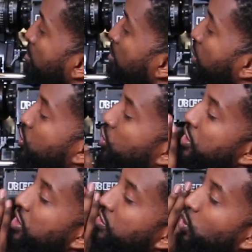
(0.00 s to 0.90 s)

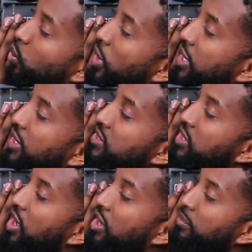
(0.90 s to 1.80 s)
Majority of the weight is
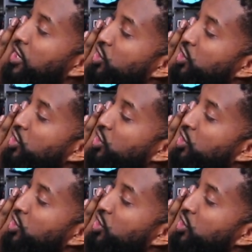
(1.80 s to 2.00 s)
on my